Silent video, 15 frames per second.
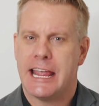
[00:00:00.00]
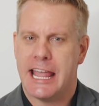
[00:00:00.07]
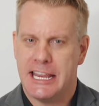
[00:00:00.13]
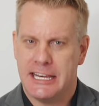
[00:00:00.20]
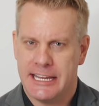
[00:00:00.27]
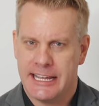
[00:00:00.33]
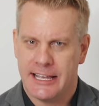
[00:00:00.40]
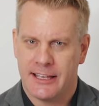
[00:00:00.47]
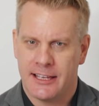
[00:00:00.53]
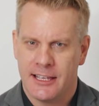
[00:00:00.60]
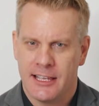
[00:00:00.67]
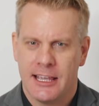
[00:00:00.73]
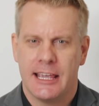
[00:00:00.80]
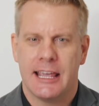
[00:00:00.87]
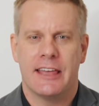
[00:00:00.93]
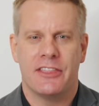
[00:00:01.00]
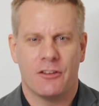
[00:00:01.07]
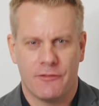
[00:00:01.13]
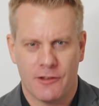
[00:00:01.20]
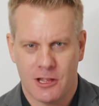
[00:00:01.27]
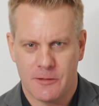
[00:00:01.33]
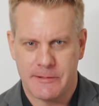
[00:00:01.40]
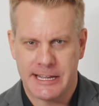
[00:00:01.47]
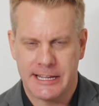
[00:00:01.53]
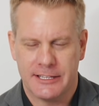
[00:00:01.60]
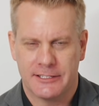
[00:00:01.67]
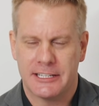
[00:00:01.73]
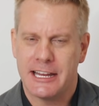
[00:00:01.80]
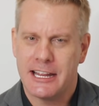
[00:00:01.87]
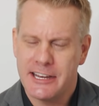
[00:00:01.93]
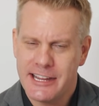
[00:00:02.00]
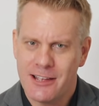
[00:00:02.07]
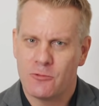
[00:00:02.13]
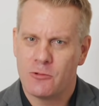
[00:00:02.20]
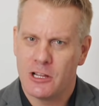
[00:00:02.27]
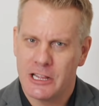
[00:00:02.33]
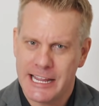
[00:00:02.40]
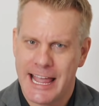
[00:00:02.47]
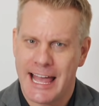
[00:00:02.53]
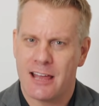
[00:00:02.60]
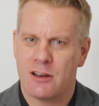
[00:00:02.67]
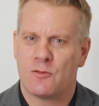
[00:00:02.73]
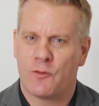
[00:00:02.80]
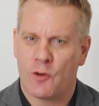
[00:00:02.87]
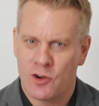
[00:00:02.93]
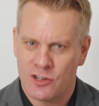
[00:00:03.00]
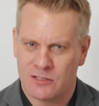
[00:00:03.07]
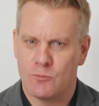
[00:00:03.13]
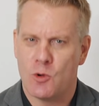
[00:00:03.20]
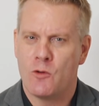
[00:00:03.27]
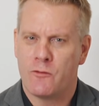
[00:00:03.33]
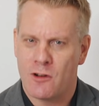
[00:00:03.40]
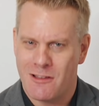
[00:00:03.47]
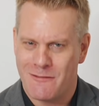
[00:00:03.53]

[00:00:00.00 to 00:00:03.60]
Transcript: India and the Philippines. And India really had first mover